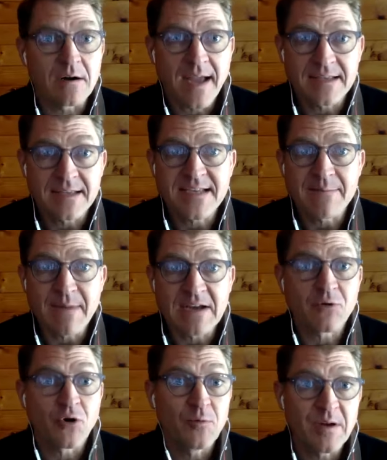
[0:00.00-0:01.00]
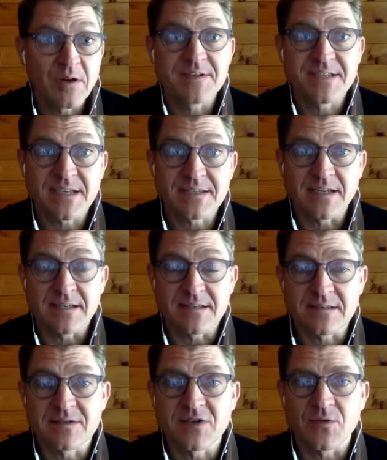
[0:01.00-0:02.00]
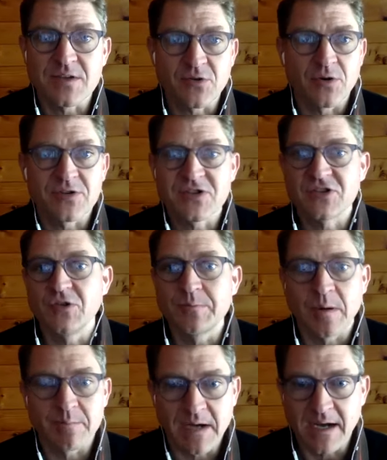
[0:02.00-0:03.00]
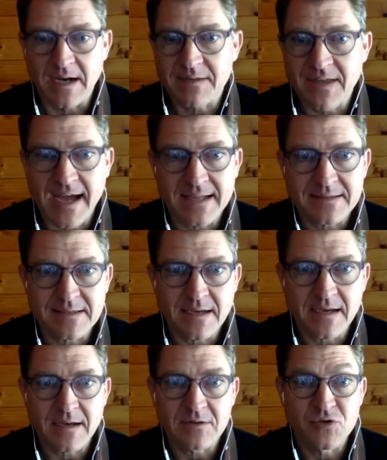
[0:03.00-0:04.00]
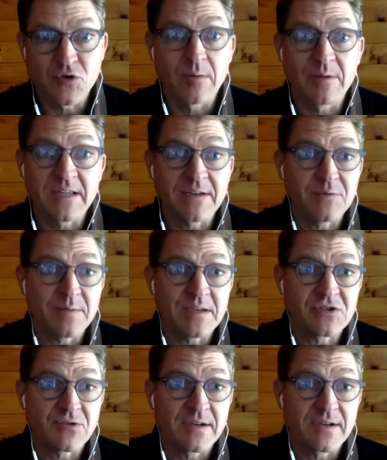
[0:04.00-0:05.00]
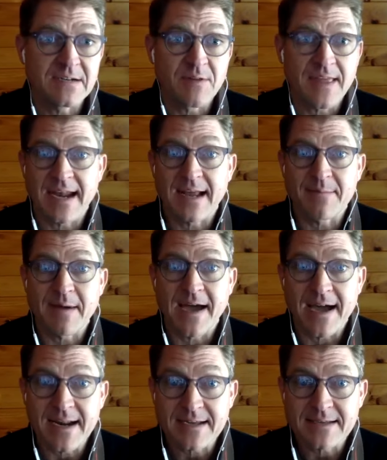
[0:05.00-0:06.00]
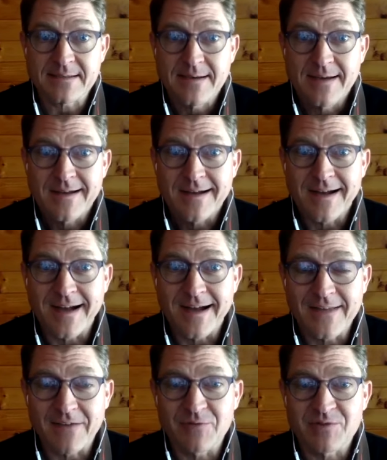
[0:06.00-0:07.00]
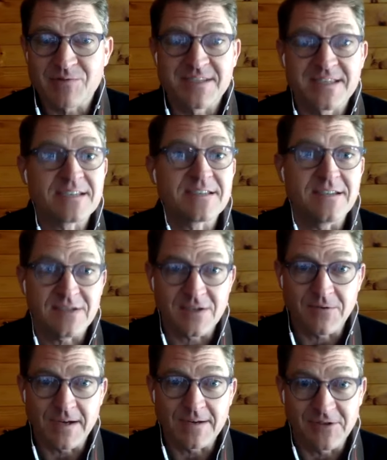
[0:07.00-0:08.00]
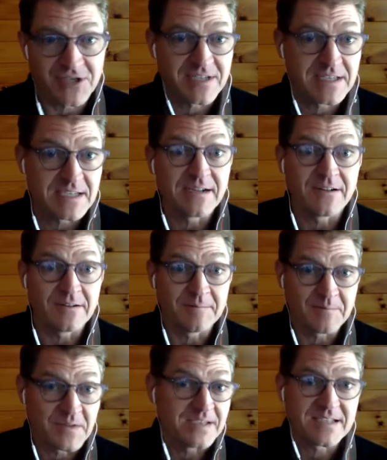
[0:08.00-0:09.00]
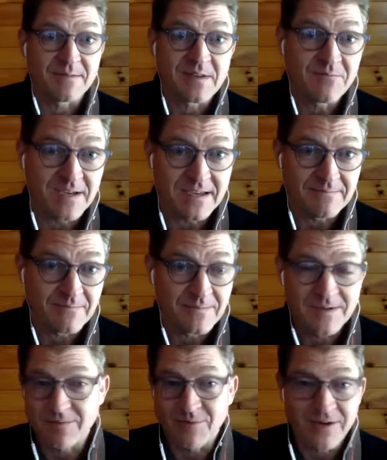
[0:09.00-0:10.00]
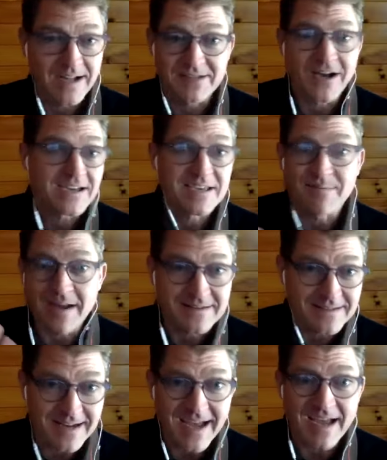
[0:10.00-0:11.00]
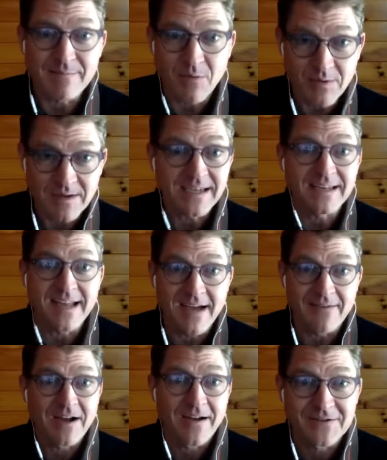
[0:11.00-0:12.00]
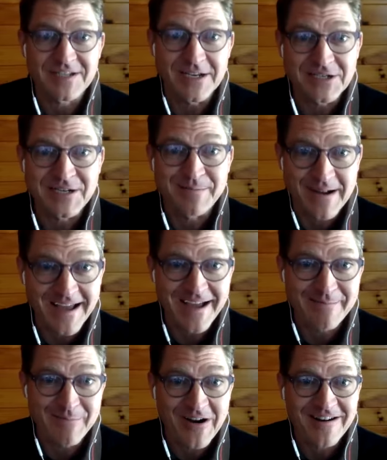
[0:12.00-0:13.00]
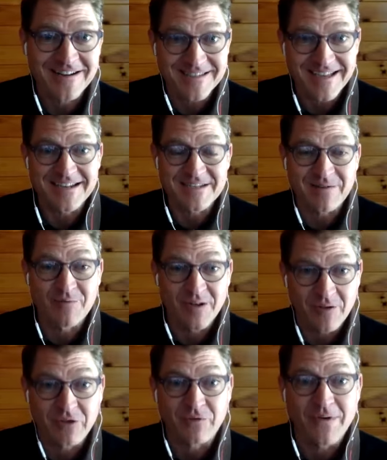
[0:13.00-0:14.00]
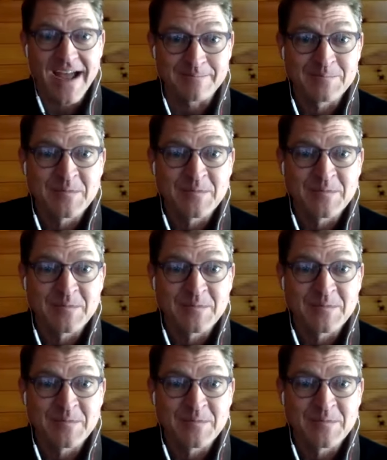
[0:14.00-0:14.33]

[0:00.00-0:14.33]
antimicrobial resistance. So this sort of super bug that normally would be treated with antibiotics that was resistant to it, which still is something we're not talking about it today, but we need to have a conversation about AMR because that is a real threat